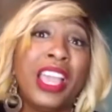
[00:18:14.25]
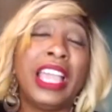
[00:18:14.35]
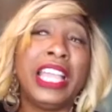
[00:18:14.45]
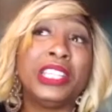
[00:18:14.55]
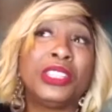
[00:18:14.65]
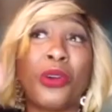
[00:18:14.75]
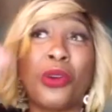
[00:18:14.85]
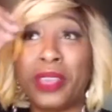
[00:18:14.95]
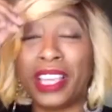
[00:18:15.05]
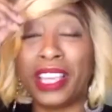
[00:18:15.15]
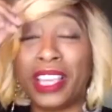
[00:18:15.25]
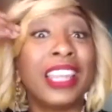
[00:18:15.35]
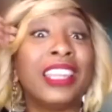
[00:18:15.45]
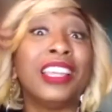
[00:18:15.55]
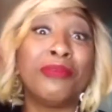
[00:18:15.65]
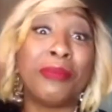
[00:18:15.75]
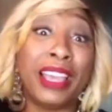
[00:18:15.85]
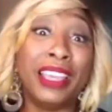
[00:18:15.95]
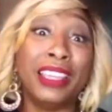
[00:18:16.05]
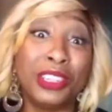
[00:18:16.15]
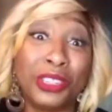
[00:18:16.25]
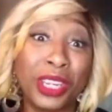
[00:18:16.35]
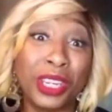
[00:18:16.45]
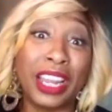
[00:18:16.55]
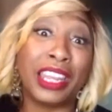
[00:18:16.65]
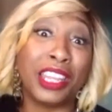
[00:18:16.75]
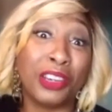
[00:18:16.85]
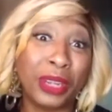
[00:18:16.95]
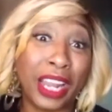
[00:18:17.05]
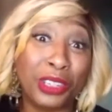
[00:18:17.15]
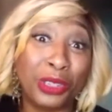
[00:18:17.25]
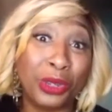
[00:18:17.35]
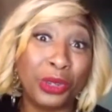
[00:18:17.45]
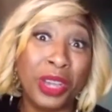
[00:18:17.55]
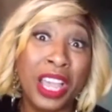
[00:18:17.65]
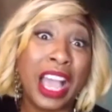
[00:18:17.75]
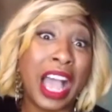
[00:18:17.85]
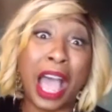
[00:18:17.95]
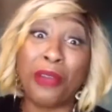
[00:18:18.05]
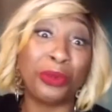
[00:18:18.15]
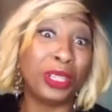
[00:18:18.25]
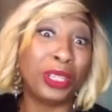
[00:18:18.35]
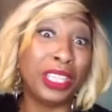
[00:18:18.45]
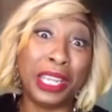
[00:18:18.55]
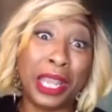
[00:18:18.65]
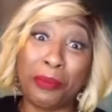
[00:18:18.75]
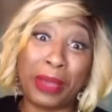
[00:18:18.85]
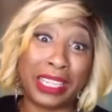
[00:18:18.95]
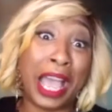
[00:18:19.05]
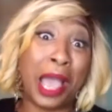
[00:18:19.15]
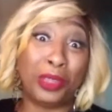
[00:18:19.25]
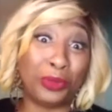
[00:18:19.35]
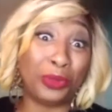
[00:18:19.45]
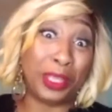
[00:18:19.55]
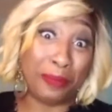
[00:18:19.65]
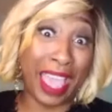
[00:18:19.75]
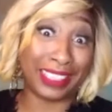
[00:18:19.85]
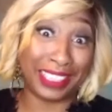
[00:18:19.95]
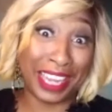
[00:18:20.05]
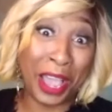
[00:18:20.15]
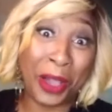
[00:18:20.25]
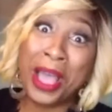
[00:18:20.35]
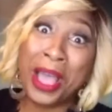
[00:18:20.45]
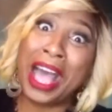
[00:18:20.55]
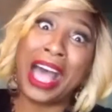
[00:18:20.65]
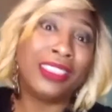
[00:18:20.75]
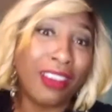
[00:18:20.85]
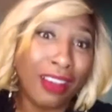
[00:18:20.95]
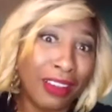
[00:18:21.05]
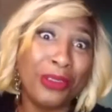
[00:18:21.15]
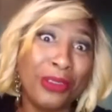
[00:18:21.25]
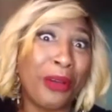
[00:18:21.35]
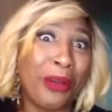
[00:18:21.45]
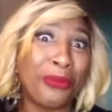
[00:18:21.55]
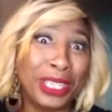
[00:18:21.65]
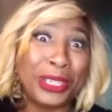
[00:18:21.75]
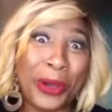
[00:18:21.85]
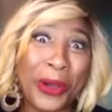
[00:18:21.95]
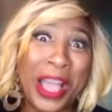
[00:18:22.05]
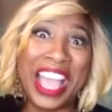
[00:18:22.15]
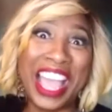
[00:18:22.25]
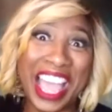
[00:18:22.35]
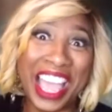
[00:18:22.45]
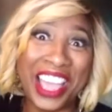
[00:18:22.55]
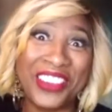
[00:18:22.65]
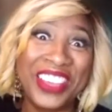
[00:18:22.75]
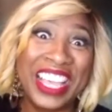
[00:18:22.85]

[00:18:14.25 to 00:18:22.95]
And so because I love my industry and I love what I do, I really, my time is really maxed out. I thought, I really don't have